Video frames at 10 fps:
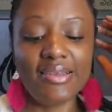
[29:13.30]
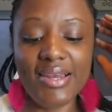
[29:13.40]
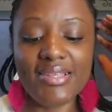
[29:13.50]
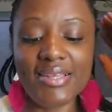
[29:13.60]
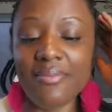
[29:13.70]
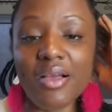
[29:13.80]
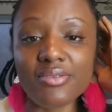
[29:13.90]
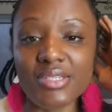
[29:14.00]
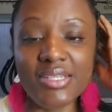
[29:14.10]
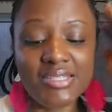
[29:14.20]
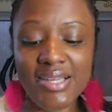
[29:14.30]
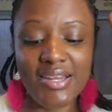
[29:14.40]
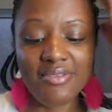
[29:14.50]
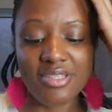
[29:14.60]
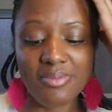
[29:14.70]
That is a mountain. It's not
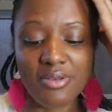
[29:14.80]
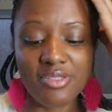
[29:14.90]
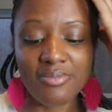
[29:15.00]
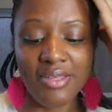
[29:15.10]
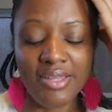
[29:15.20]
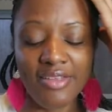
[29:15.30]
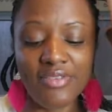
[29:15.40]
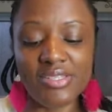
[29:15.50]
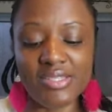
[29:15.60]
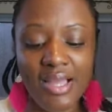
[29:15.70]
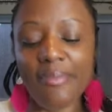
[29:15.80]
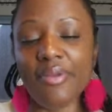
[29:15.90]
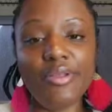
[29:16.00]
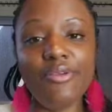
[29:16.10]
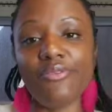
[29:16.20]
even supposed to be there. If it's
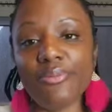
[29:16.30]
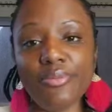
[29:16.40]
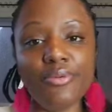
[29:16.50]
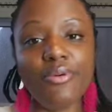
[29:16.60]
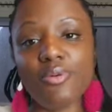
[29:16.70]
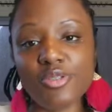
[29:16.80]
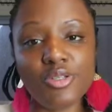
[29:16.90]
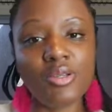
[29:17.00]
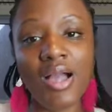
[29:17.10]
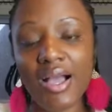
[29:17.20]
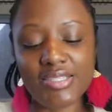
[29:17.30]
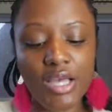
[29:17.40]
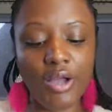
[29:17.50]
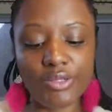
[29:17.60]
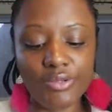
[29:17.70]
stopping you from doing God's
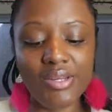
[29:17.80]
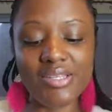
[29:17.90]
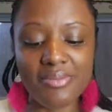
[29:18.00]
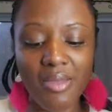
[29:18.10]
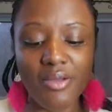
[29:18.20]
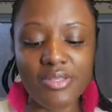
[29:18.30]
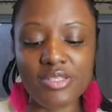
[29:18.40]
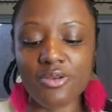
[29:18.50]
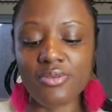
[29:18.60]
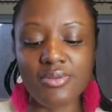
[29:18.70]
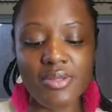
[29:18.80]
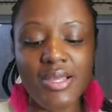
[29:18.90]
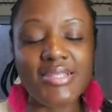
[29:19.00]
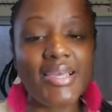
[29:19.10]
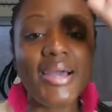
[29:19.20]
calling you, it is a mountain. So
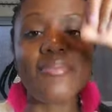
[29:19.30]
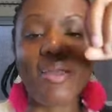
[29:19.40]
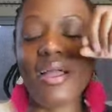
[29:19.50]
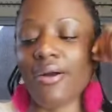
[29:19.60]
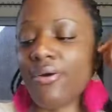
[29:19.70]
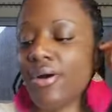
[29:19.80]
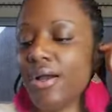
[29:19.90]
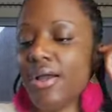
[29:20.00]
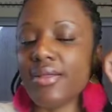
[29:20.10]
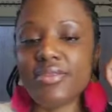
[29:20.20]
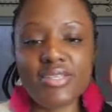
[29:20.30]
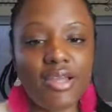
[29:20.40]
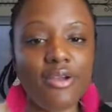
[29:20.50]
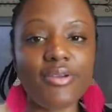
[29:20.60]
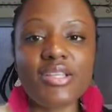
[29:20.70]
it's got to bow. This
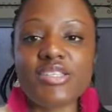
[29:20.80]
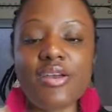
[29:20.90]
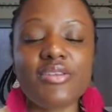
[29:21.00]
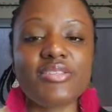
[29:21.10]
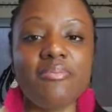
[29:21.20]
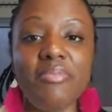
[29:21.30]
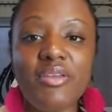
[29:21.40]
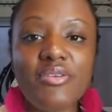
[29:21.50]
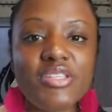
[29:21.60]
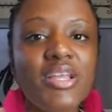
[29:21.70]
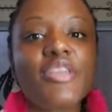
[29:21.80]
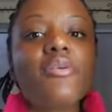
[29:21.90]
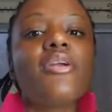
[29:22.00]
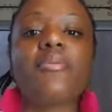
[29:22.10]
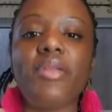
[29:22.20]
hurt can turn into bitterness. Like
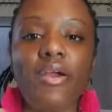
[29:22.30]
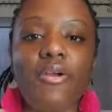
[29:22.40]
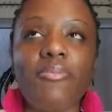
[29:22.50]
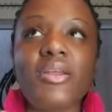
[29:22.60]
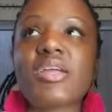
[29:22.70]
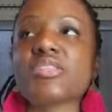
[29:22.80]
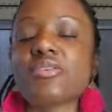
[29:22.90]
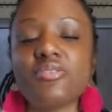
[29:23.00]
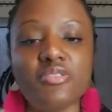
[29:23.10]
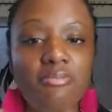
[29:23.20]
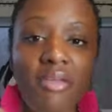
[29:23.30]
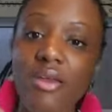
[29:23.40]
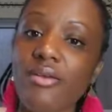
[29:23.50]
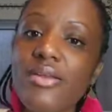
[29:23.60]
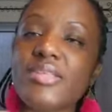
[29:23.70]
you're gonna be hurt, but it can turn into
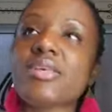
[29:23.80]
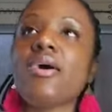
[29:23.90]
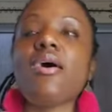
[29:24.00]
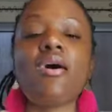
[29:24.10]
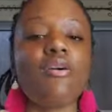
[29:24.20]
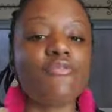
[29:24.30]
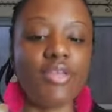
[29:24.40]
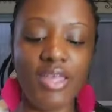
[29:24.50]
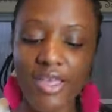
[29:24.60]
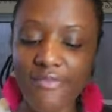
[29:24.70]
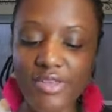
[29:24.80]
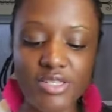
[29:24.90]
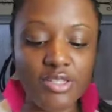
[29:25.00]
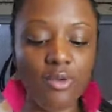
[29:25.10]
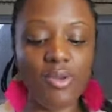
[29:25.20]
bitterness,
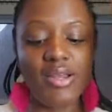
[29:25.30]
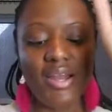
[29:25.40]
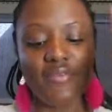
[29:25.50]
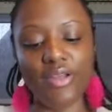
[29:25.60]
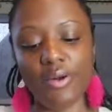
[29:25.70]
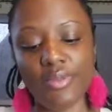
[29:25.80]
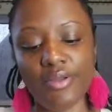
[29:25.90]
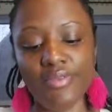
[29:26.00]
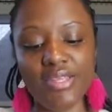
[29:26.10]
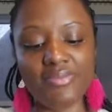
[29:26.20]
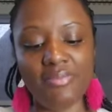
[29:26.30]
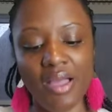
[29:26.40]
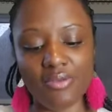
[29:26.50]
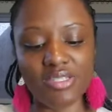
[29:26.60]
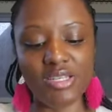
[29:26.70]
unforgiveness. No, we're not even go there. This
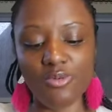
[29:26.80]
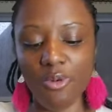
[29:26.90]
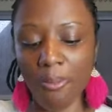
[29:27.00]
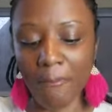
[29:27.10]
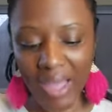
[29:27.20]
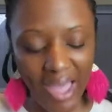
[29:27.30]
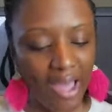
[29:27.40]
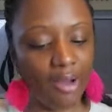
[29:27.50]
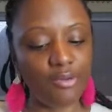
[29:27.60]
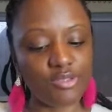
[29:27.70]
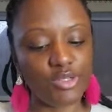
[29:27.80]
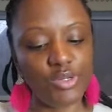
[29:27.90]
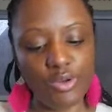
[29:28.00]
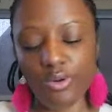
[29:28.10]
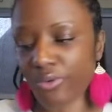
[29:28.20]
mountain will bow
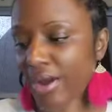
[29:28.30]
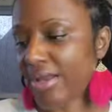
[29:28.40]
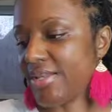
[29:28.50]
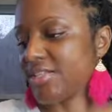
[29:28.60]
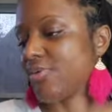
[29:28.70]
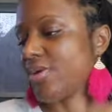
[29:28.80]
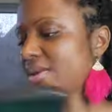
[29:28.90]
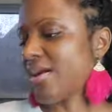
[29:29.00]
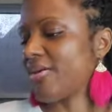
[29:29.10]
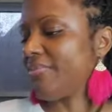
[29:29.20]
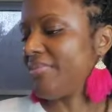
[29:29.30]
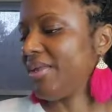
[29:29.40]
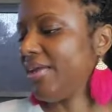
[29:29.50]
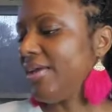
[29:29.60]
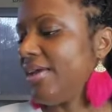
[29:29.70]
to your greatness. So we're not gonna
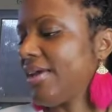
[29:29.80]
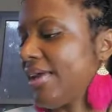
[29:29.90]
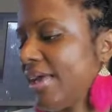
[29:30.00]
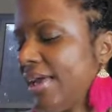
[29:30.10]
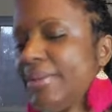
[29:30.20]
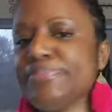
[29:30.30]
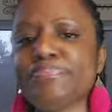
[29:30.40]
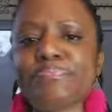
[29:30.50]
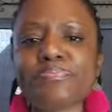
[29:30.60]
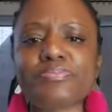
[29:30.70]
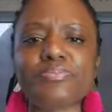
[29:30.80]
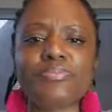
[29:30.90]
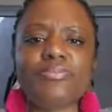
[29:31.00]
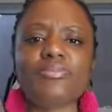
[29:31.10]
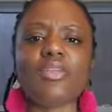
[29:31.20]
be in
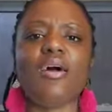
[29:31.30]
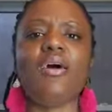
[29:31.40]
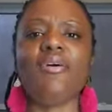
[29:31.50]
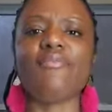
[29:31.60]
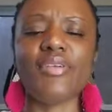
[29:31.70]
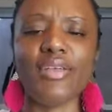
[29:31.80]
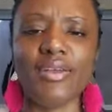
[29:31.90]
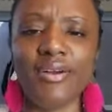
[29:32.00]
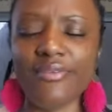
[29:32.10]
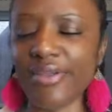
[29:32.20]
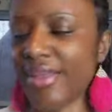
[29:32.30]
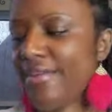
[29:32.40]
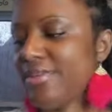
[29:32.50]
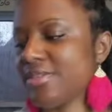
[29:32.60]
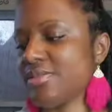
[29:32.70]
unfor-
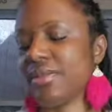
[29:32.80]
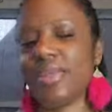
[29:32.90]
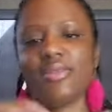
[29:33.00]
unforgiveness.